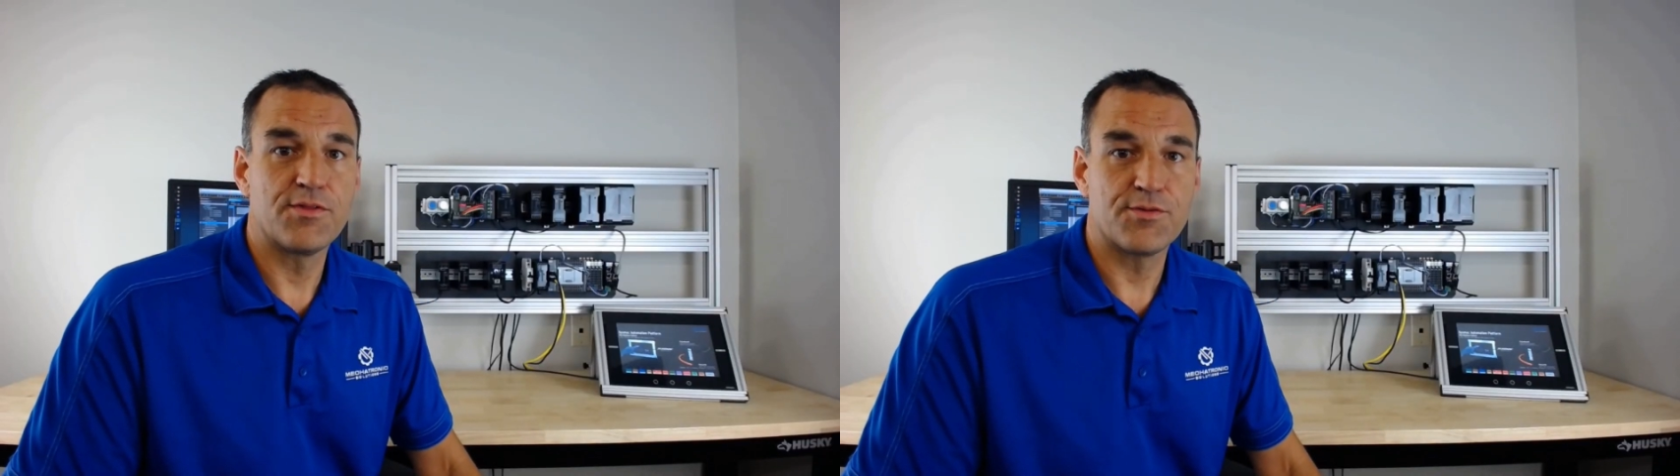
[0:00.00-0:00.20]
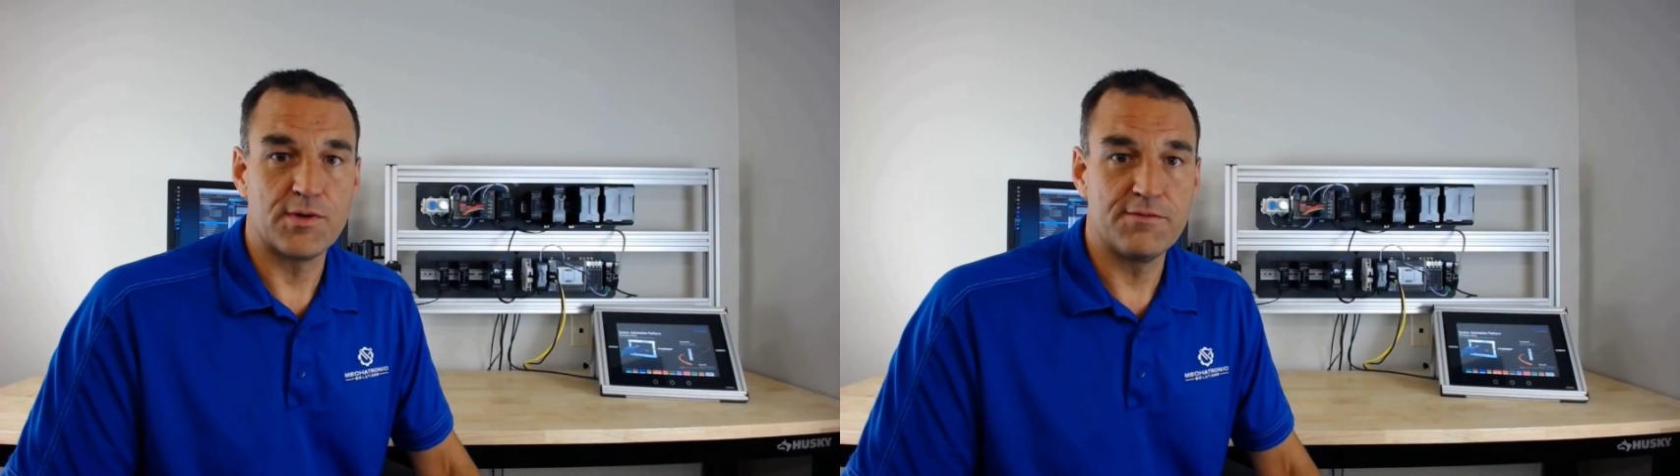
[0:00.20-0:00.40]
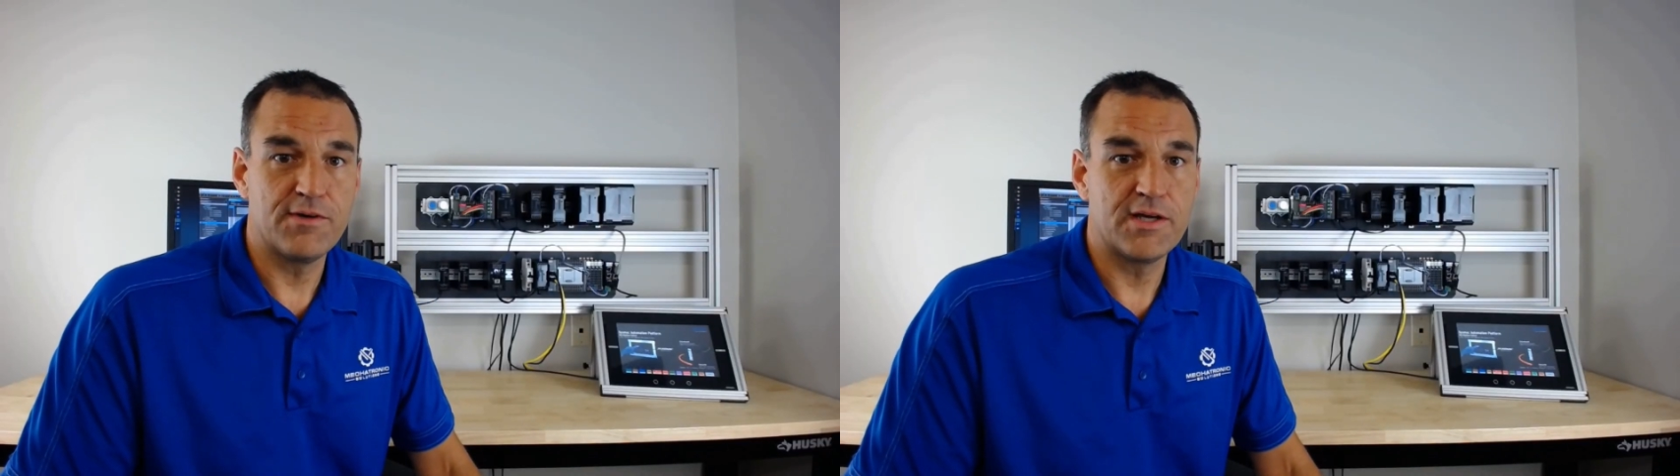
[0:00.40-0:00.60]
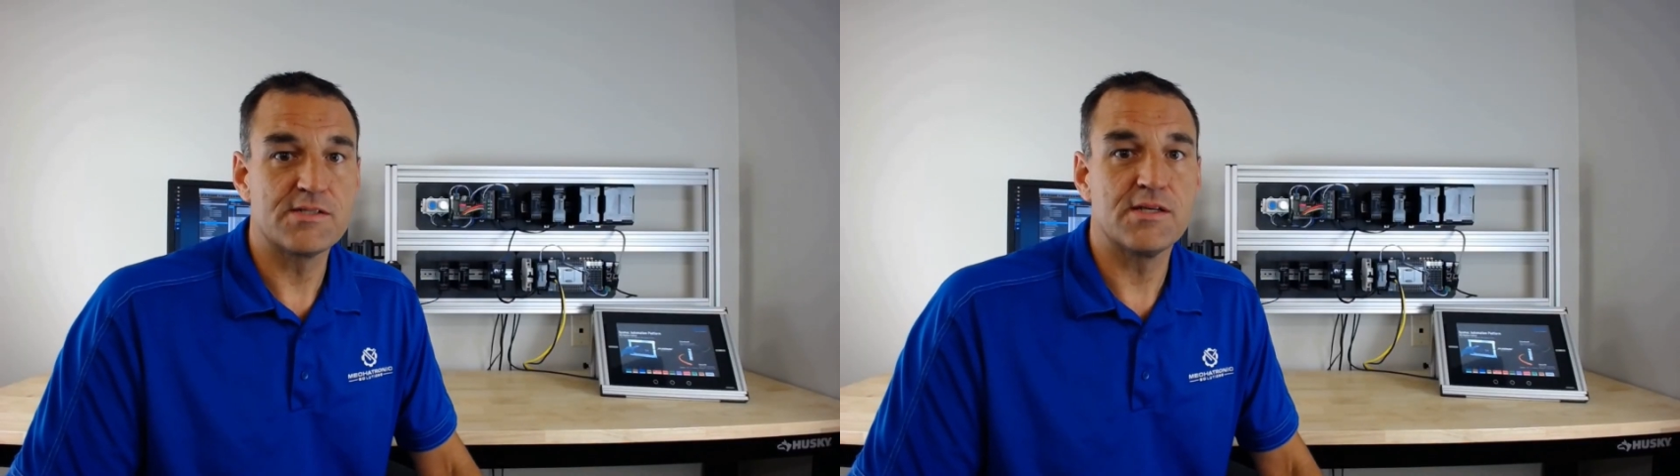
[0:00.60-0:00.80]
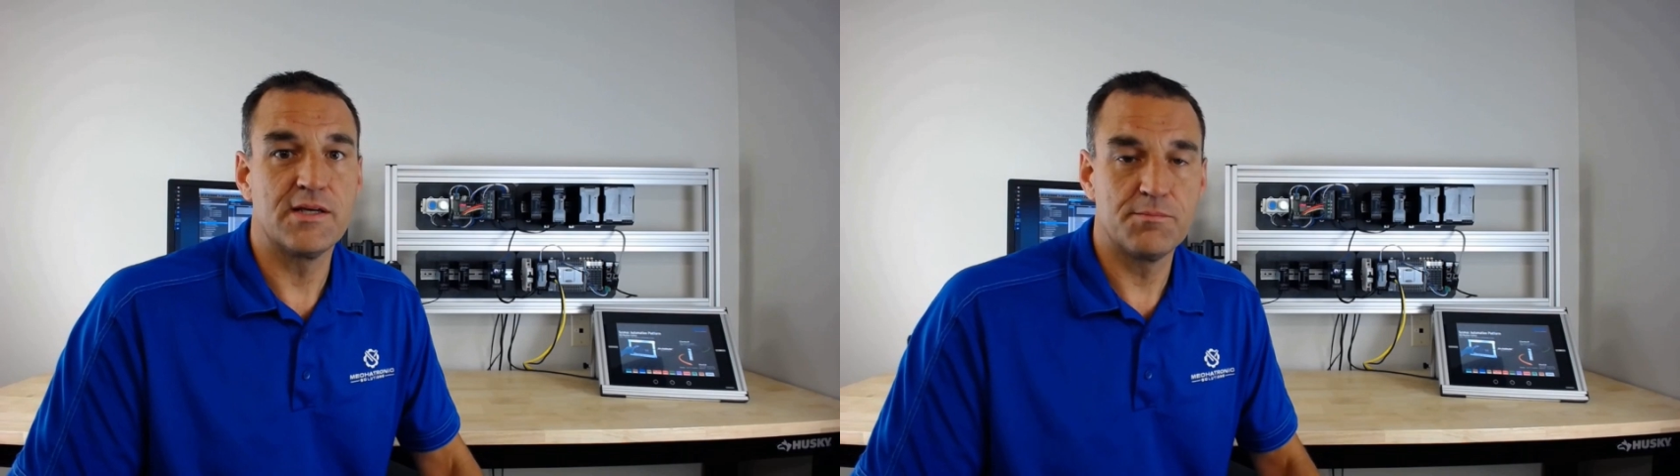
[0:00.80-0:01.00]

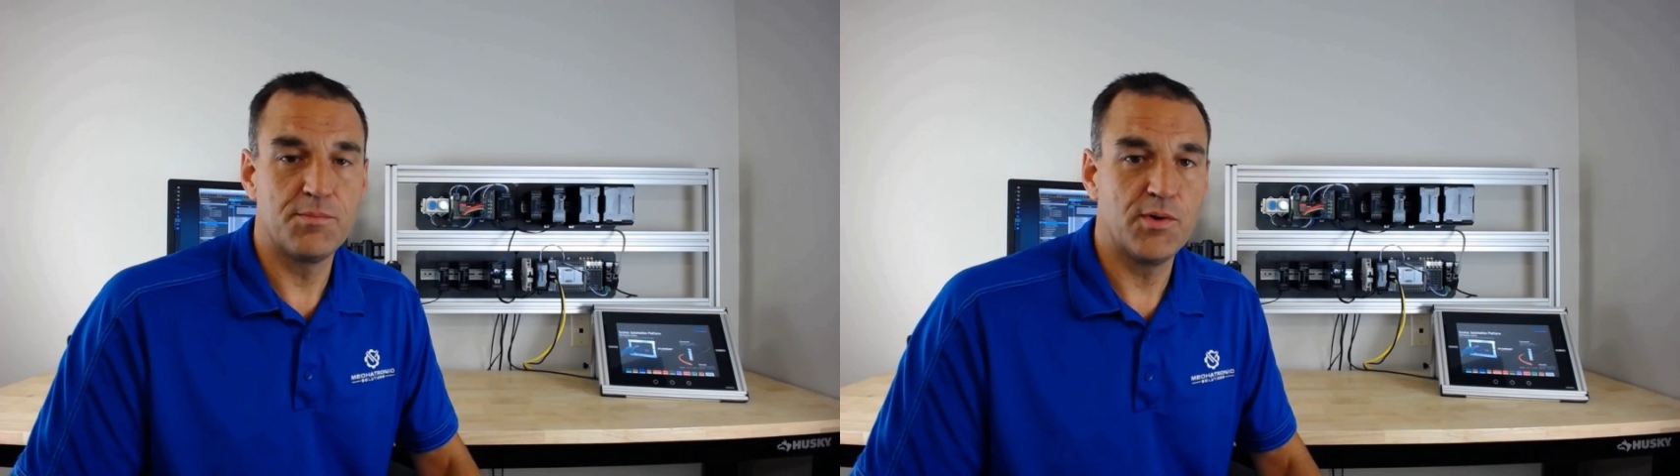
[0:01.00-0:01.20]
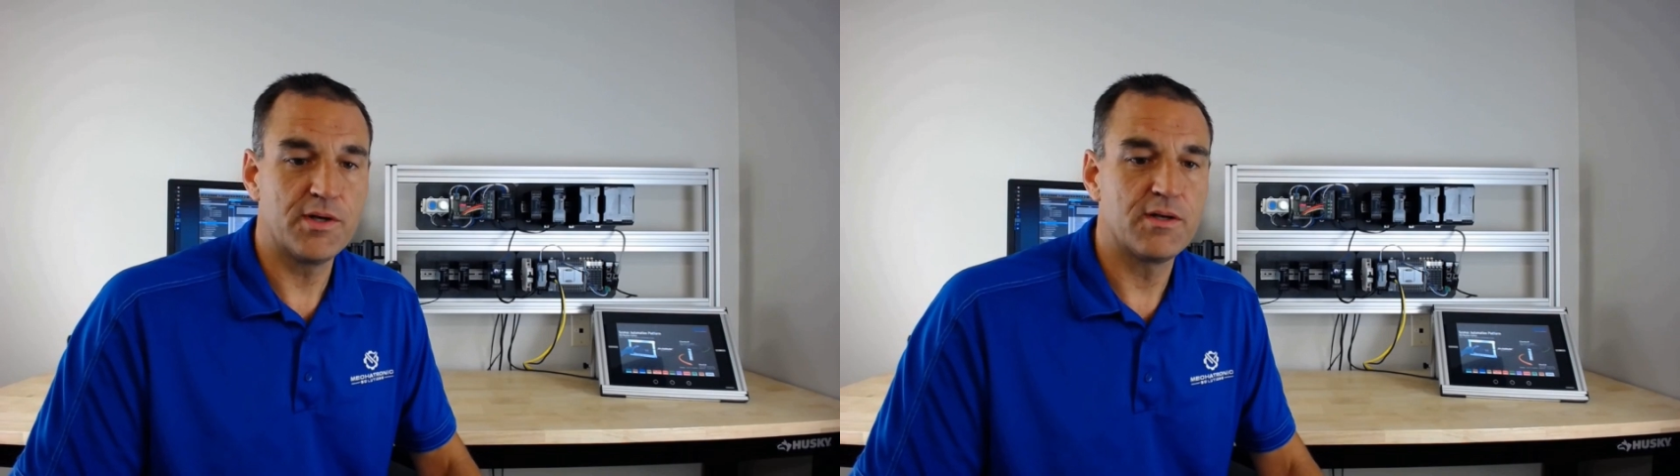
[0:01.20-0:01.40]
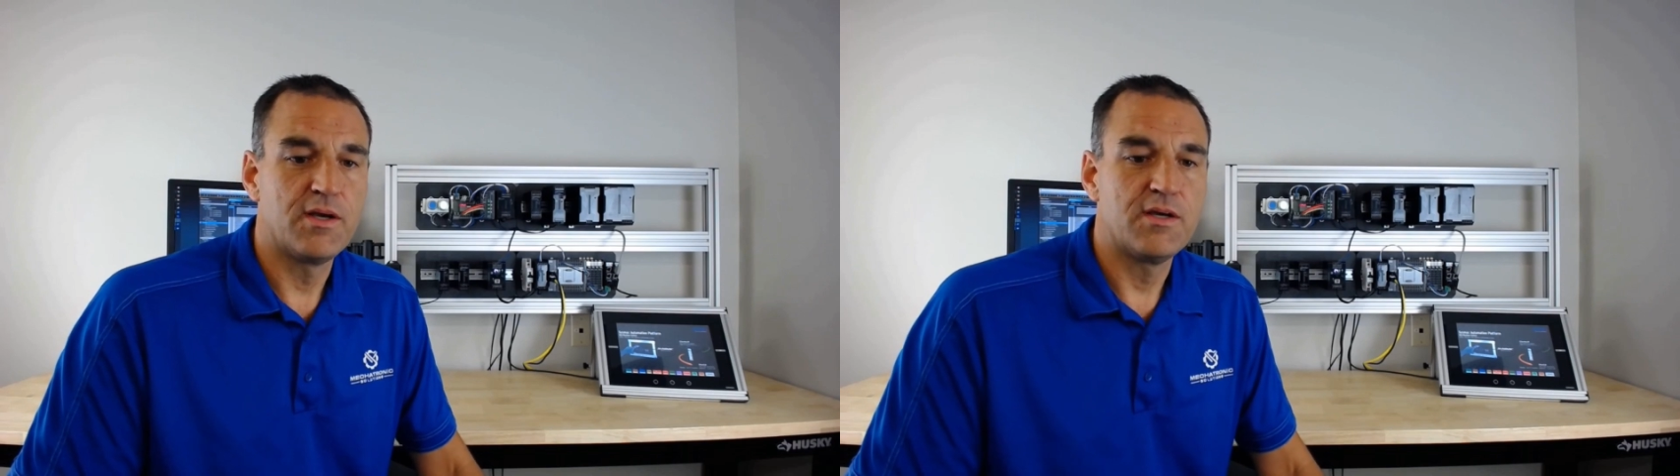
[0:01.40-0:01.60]
three-phase input.